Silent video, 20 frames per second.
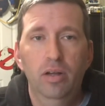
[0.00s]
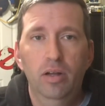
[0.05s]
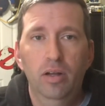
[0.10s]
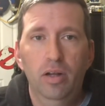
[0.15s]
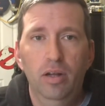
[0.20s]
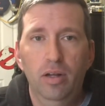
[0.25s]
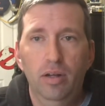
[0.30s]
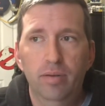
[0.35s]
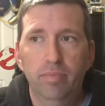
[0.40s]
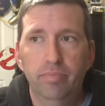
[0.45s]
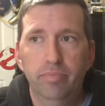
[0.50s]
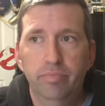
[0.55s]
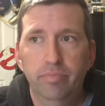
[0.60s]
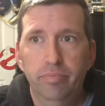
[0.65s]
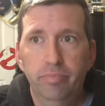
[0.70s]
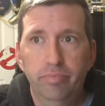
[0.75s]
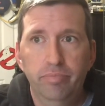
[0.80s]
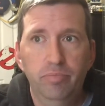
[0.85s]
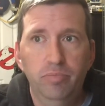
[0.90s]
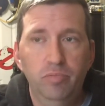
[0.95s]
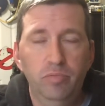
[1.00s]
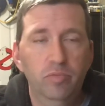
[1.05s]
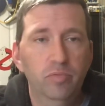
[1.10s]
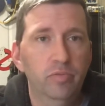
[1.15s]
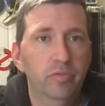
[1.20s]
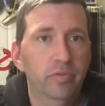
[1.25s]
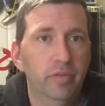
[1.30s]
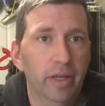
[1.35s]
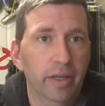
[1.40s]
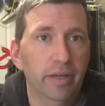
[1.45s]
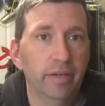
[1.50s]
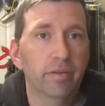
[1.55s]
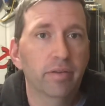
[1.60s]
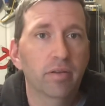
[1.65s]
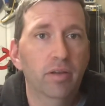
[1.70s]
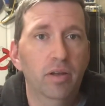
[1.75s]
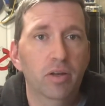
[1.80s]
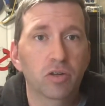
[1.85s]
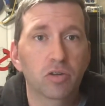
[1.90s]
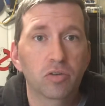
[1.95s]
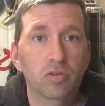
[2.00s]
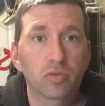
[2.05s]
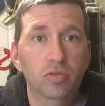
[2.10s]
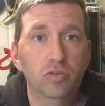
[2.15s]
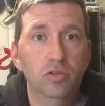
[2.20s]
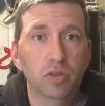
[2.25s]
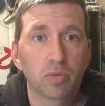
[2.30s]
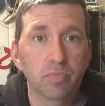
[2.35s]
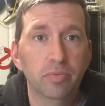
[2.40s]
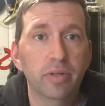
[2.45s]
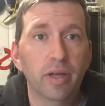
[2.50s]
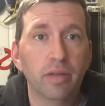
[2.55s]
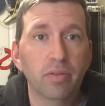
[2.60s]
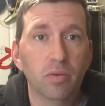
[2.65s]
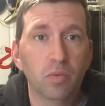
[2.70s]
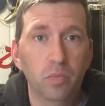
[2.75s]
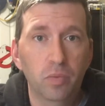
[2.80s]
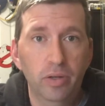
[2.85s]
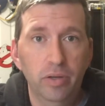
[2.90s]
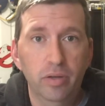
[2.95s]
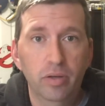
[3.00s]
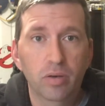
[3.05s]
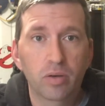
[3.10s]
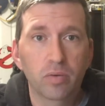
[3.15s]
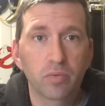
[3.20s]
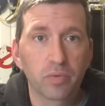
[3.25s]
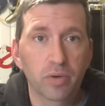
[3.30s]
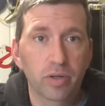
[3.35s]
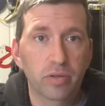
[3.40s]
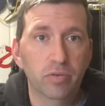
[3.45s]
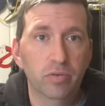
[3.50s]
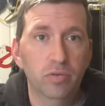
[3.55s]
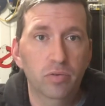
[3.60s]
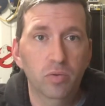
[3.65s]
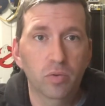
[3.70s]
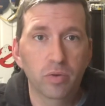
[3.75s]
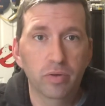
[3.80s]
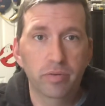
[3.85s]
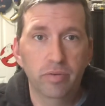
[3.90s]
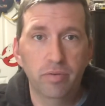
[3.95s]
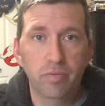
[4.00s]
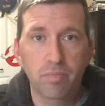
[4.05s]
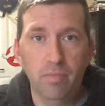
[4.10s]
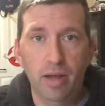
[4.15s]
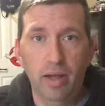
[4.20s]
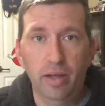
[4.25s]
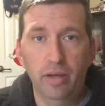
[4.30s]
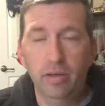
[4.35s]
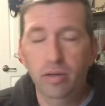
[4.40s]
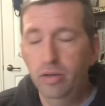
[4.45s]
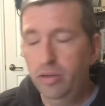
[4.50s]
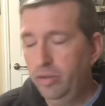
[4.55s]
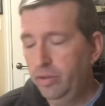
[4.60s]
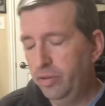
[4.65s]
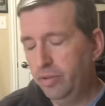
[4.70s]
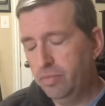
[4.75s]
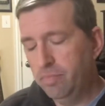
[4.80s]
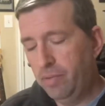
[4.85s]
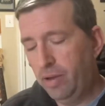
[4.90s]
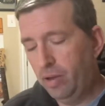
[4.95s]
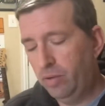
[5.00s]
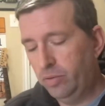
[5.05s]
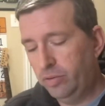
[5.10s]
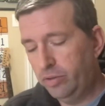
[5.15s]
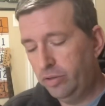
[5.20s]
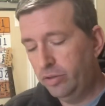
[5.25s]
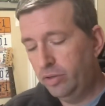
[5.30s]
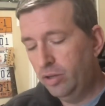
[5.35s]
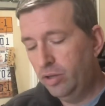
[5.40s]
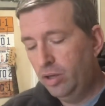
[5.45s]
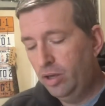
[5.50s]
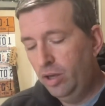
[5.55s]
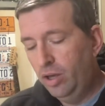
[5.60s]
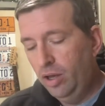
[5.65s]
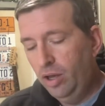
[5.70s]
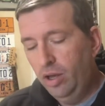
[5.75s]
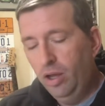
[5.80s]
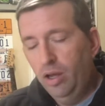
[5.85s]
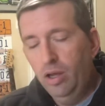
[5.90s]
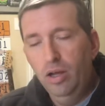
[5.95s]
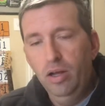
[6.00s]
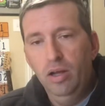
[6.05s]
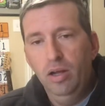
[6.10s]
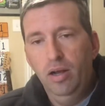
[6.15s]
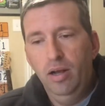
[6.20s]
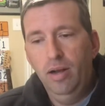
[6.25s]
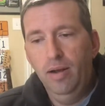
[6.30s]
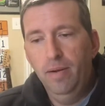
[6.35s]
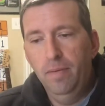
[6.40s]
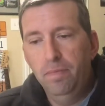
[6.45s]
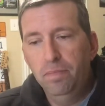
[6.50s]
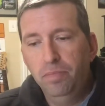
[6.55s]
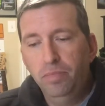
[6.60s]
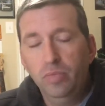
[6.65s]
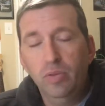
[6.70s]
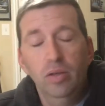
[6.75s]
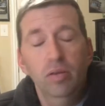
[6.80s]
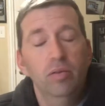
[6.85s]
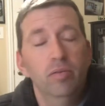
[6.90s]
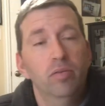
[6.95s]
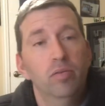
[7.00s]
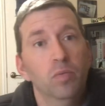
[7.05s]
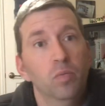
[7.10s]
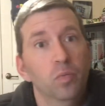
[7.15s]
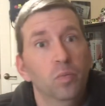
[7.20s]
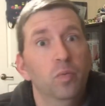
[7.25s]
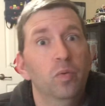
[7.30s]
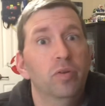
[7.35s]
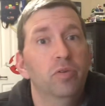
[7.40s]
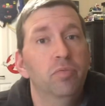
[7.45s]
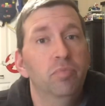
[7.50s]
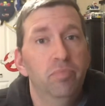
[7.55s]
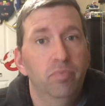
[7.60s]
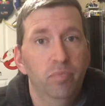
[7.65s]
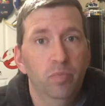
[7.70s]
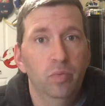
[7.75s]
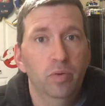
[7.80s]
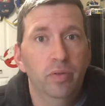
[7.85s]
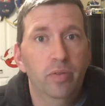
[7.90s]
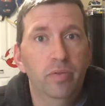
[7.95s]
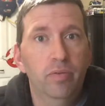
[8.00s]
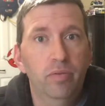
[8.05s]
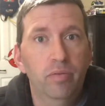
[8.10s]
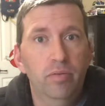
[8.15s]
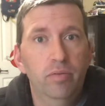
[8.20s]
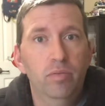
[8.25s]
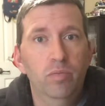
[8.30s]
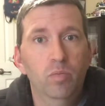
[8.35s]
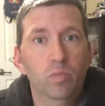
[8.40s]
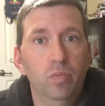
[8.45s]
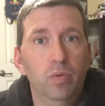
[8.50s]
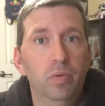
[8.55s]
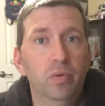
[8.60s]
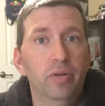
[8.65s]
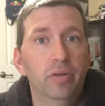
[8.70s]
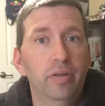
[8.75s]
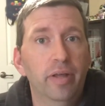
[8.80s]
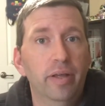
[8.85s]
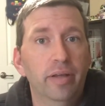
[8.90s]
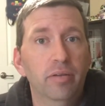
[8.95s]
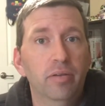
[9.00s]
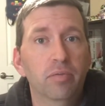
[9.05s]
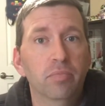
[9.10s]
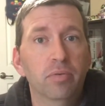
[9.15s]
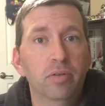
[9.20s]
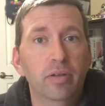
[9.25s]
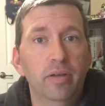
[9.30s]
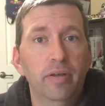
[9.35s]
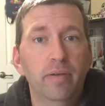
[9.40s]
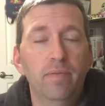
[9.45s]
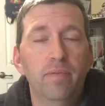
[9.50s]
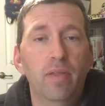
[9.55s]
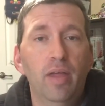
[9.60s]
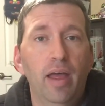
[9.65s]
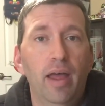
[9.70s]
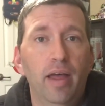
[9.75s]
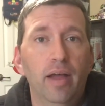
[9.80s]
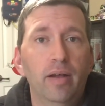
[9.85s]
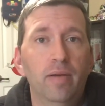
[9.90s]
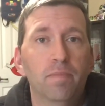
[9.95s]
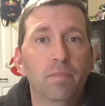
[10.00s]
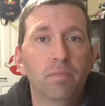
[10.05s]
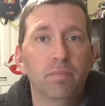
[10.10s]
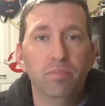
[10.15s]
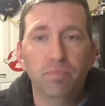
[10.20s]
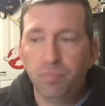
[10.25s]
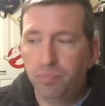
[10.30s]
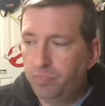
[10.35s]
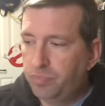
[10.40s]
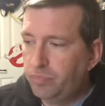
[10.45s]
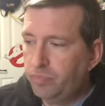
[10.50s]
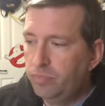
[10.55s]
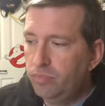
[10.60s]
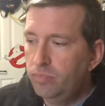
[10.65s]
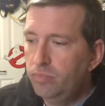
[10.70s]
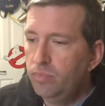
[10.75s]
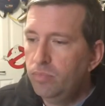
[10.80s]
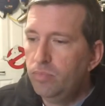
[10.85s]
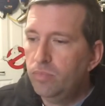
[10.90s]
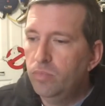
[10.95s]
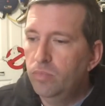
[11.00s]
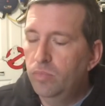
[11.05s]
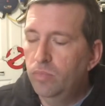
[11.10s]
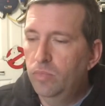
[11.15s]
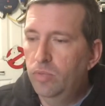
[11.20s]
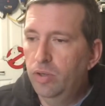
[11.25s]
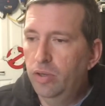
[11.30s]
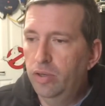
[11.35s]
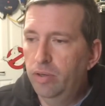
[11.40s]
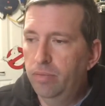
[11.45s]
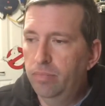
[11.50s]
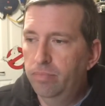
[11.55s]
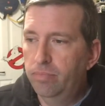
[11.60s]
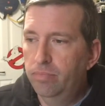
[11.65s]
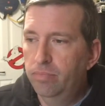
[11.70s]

um, seconds later jumps out the window and runs towards the mine at the mountain, um, so which would we could take to believe that um,